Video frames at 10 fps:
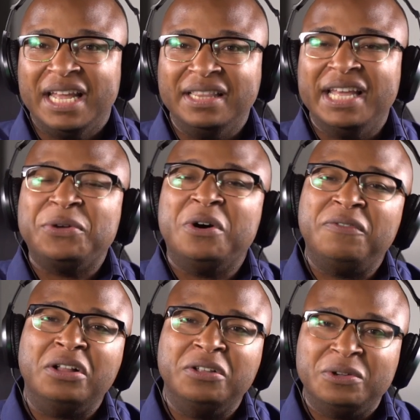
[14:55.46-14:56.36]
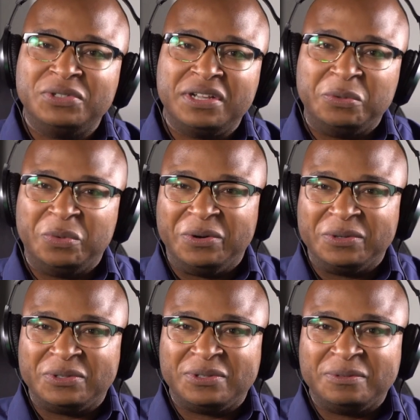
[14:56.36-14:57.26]
and let go of all of those other
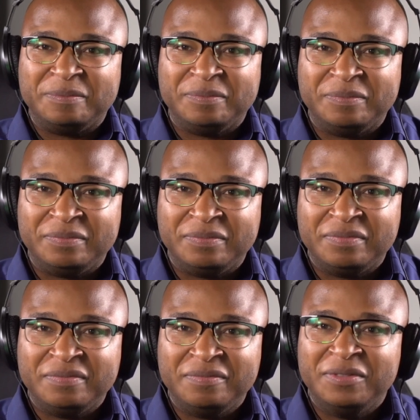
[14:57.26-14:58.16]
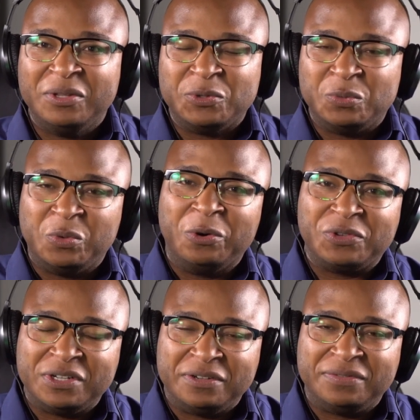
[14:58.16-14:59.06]
works, those
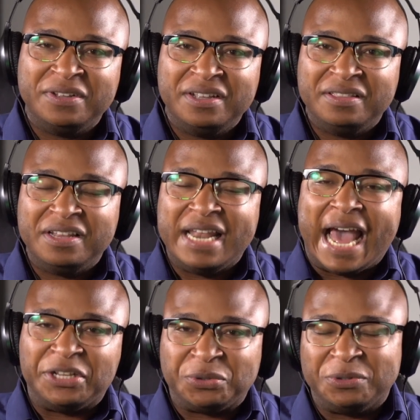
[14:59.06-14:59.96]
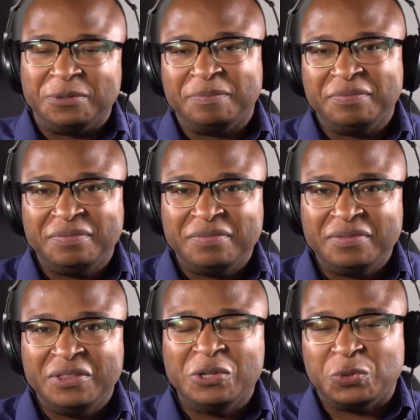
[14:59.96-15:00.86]
works of the natural
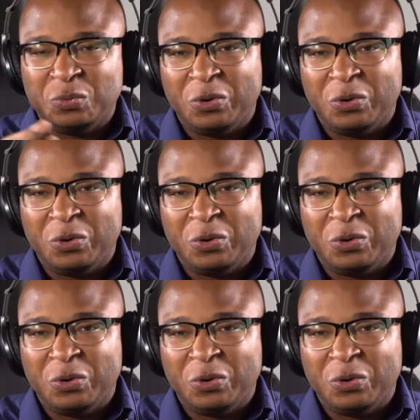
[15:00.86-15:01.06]
those